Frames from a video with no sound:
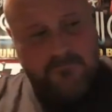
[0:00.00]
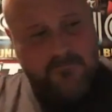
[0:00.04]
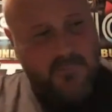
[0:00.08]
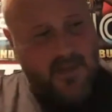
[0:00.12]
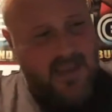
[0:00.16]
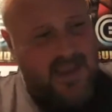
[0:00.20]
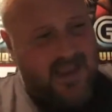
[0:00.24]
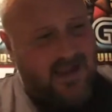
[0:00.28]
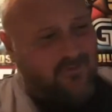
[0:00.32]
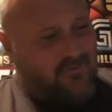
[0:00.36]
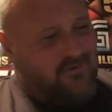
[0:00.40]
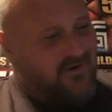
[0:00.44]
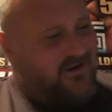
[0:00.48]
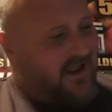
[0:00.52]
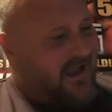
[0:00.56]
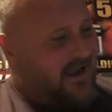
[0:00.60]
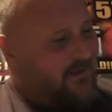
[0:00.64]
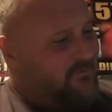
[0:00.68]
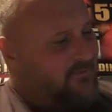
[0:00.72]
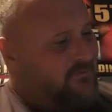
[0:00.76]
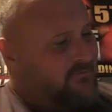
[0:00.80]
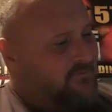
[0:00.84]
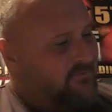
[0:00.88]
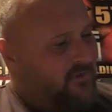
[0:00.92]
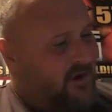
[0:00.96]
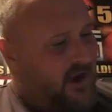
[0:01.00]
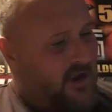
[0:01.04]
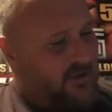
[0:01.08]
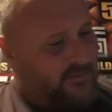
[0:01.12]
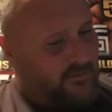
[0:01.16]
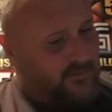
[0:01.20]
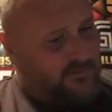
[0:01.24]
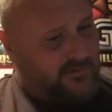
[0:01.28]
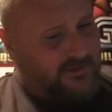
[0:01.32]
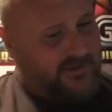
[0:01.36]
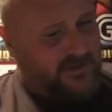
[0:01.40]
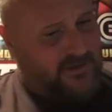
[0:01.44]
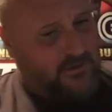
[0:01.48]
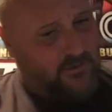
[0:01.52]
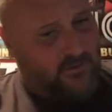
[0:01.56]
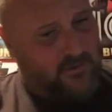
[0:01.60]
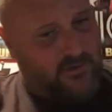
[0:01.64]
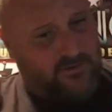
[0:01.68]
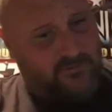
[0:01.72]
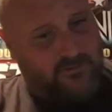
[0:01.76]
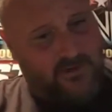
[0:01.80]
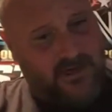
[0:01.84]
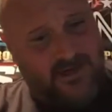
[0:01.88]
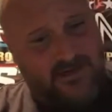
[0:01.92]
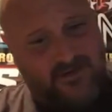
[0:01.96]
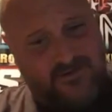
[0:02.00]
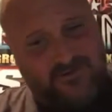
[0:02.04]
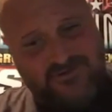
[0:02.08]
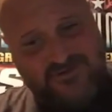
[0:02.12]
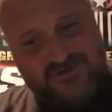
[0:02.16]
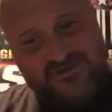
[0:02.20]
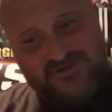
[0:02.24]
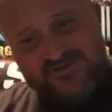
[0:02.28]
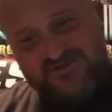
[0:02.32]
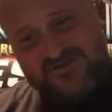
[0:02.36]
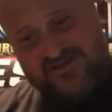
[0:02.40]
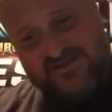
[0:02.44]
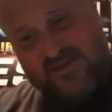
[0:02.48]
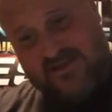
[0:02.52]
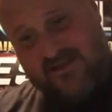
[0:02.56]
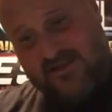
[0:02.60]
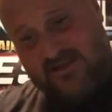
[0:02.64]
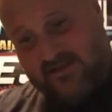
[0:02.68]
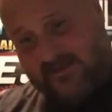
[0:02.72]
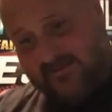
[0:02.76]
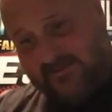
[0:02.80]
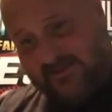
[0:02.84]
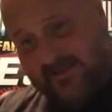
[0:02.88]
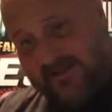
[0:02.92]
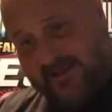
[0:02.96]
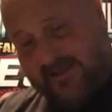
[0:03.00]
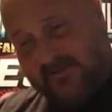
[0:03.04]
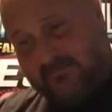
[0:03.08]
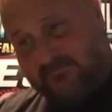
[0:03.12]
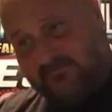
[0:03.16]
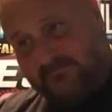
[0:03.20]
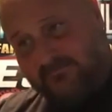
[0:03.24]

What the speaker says: I would probably go on record just saying that